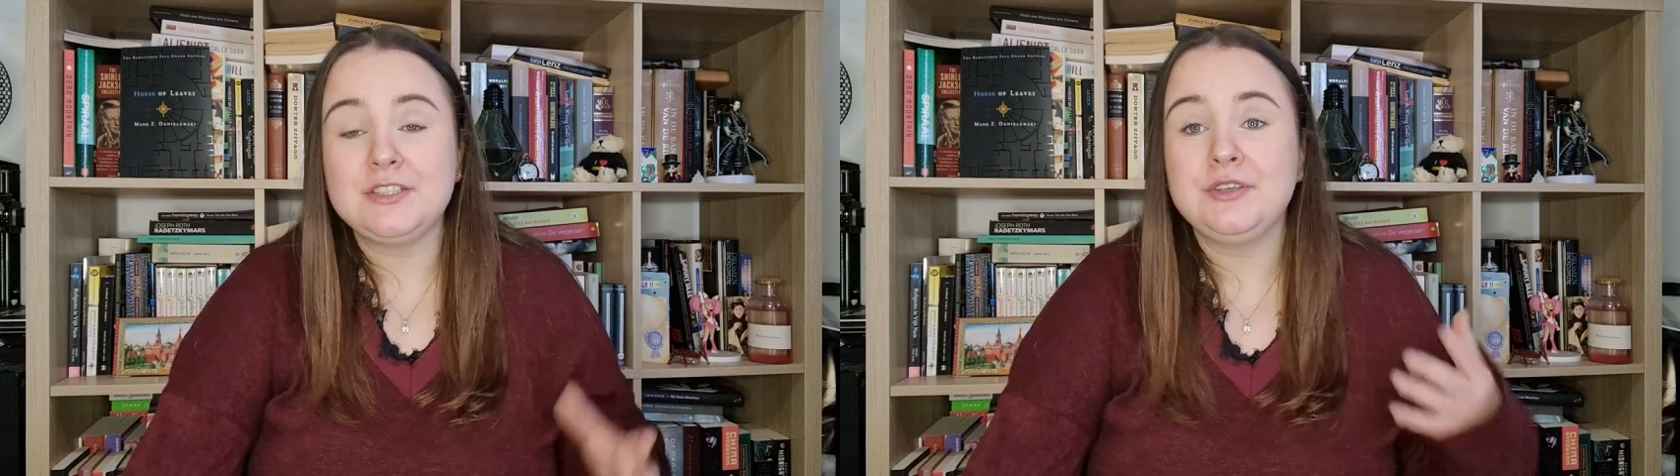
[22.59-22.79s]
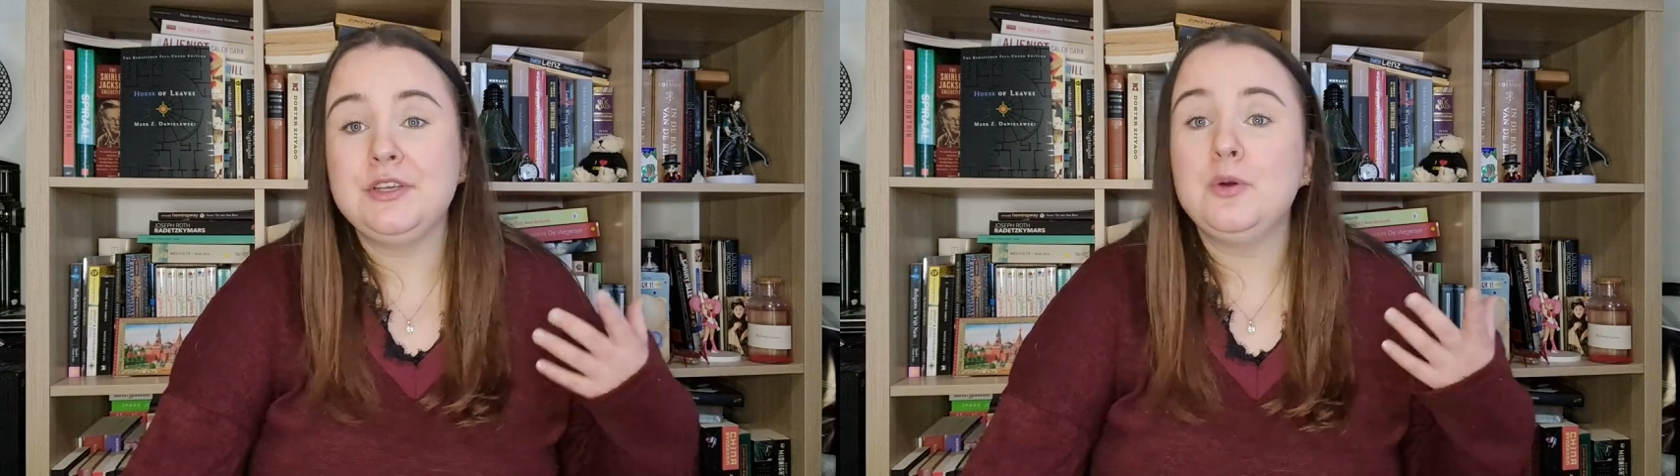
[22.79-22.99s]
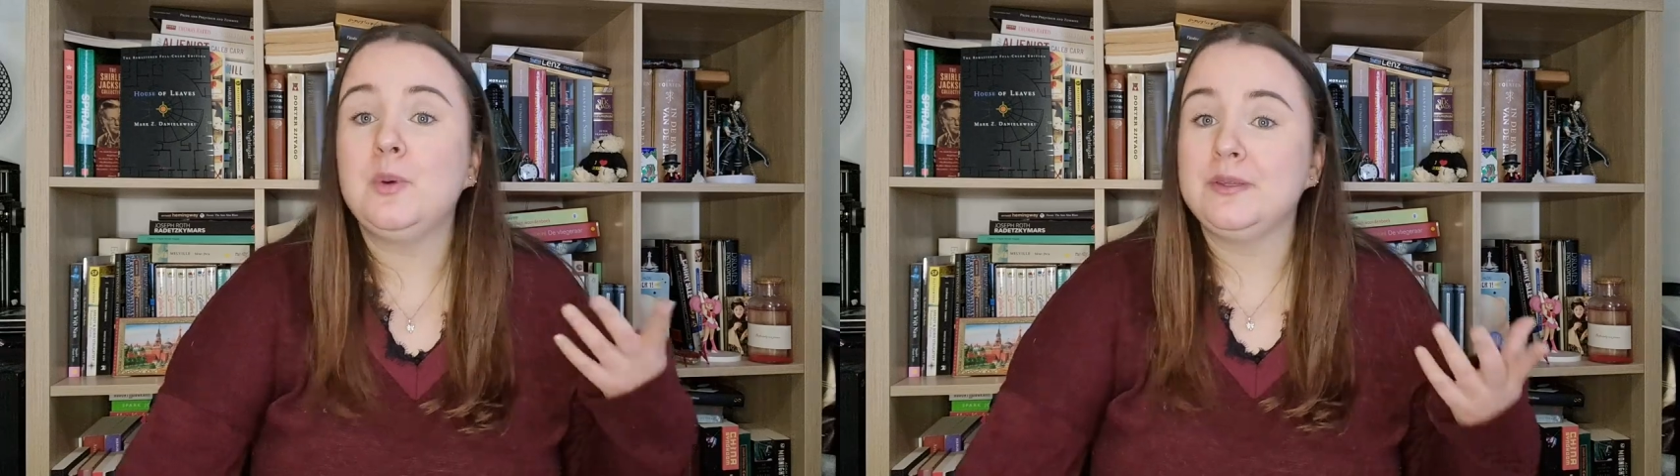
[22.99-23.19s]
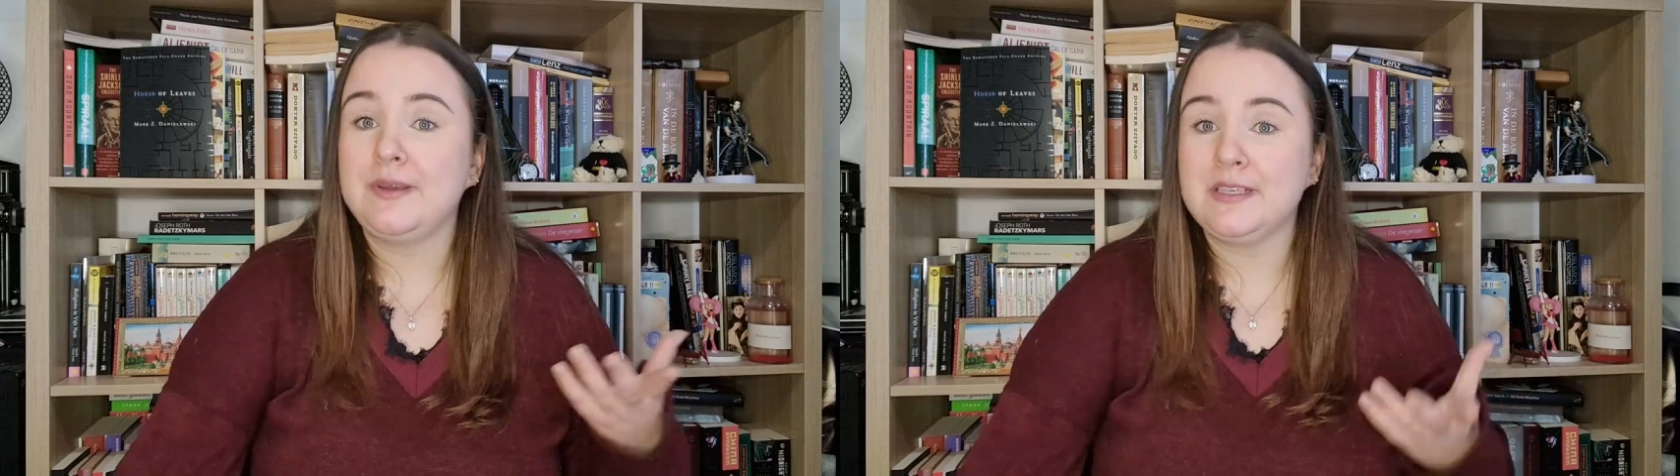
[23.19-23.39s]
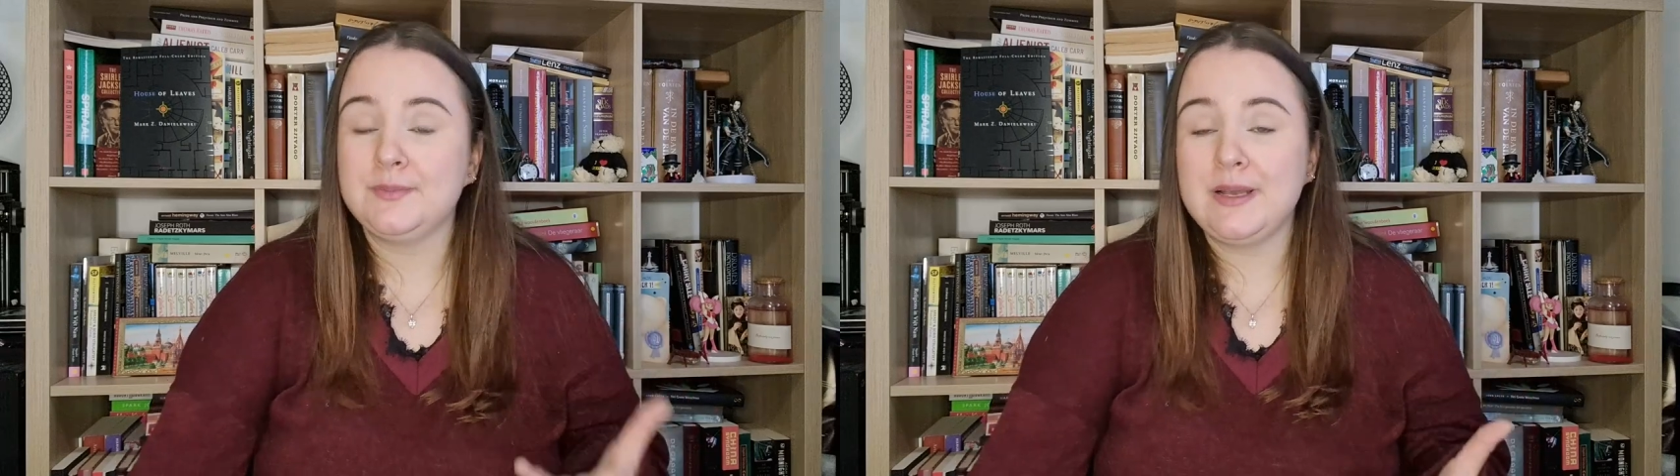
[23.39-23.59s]
so you know what to
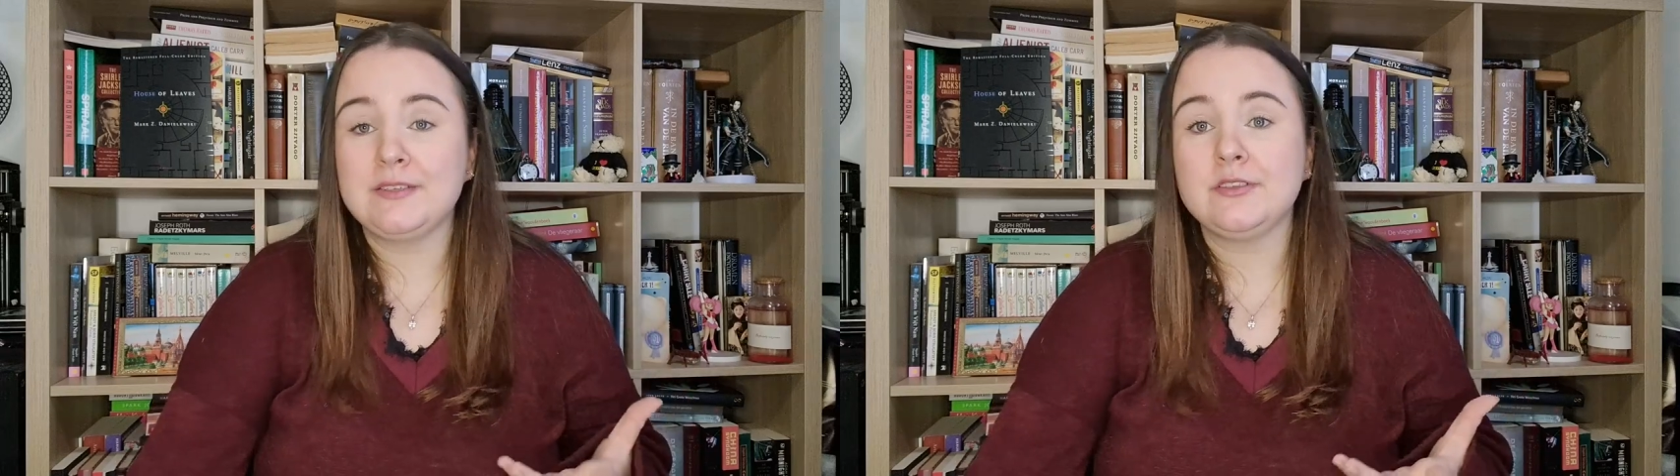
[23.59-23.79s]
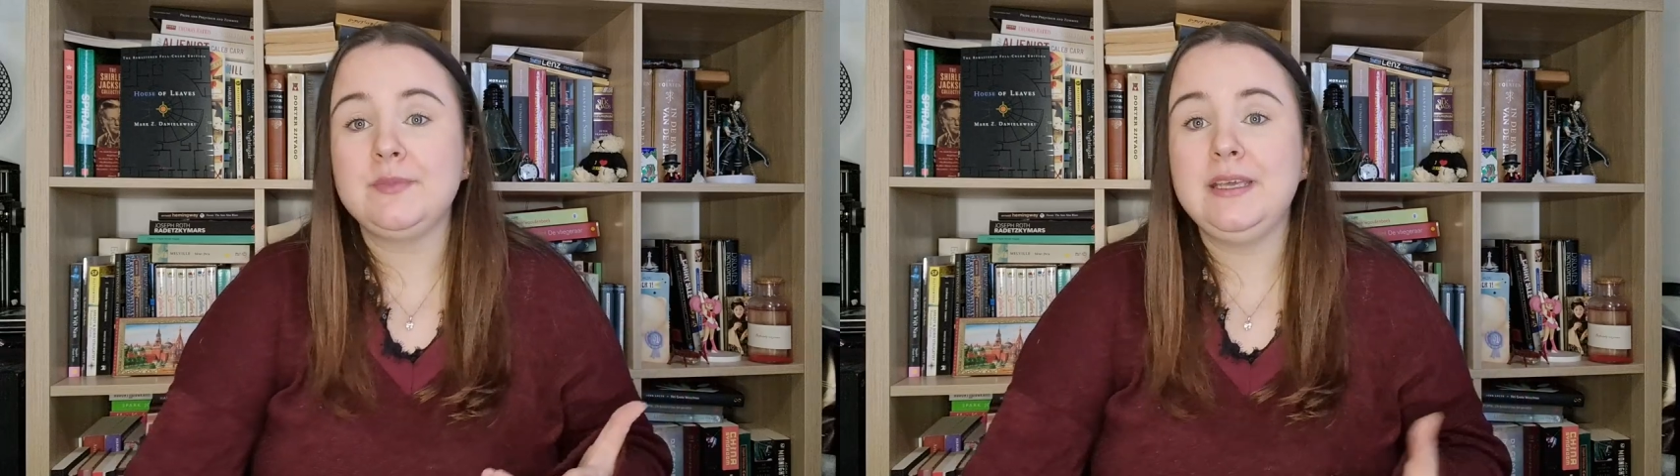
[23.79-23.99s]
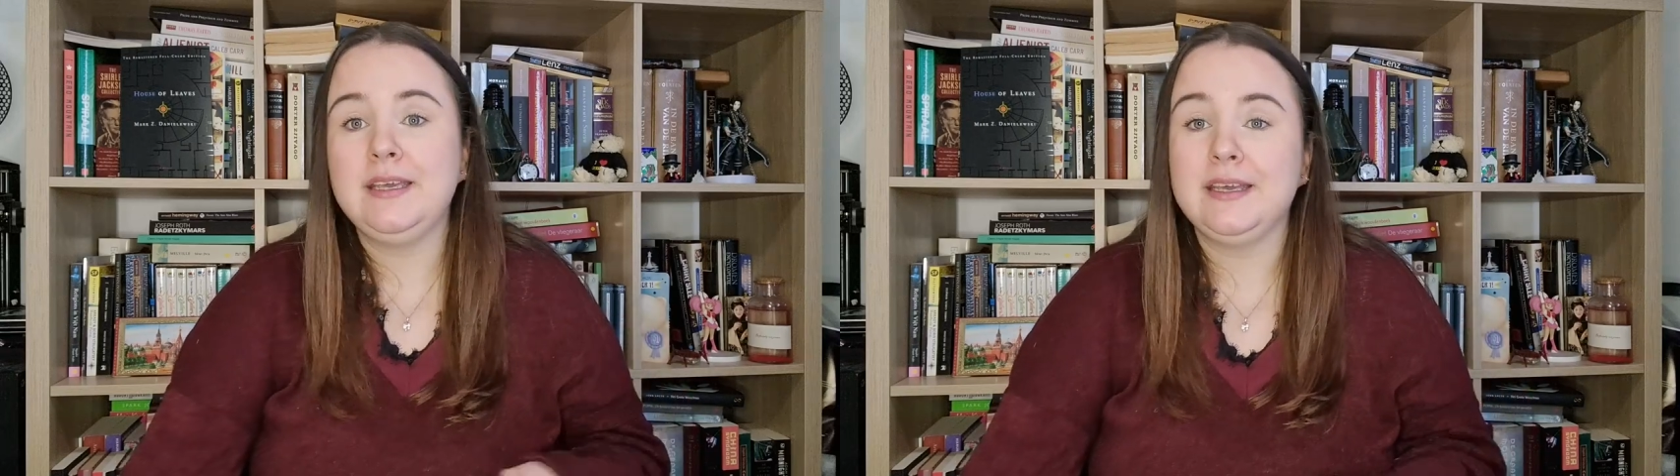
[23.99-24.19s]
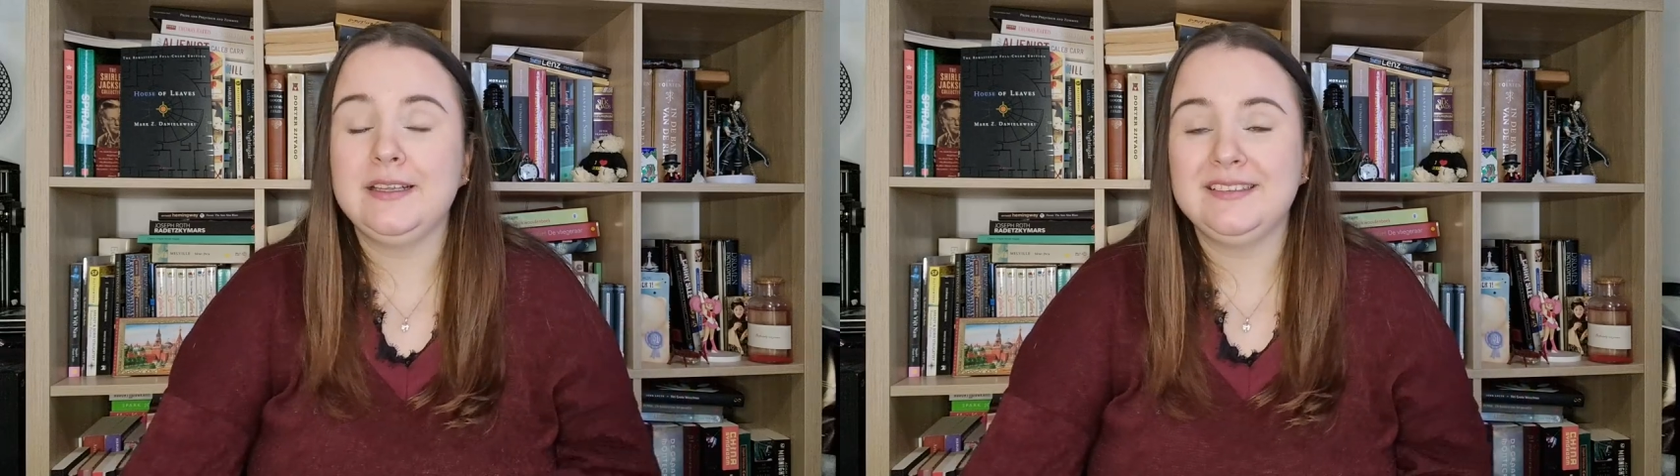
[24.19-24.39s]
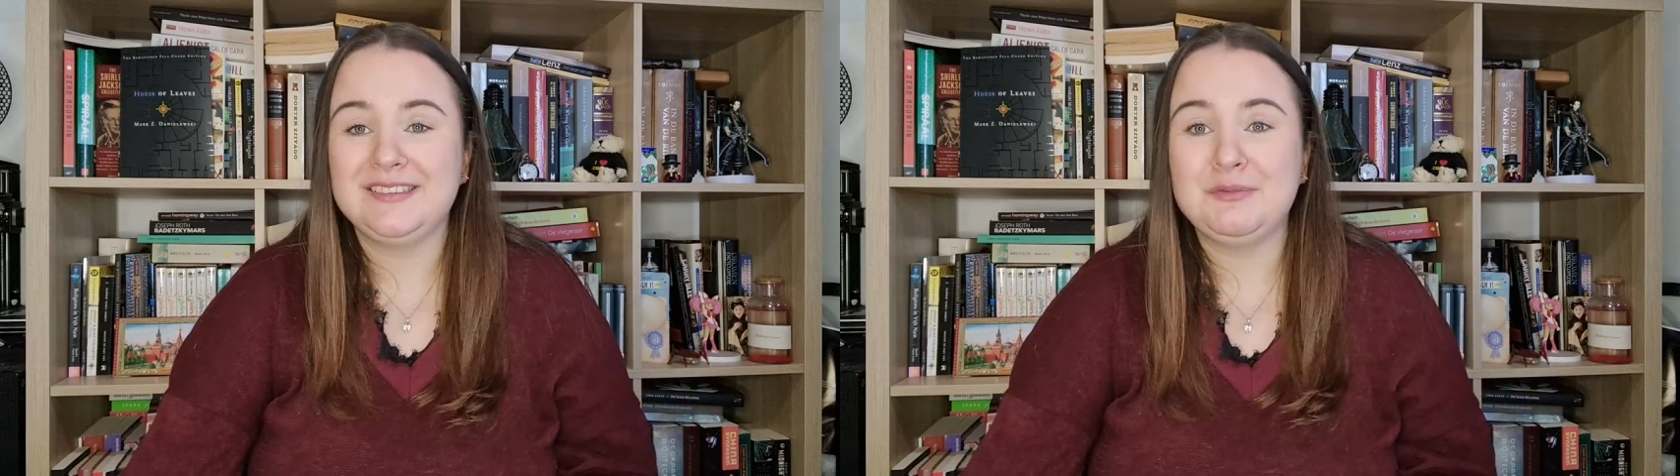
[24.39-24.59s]
expect from me and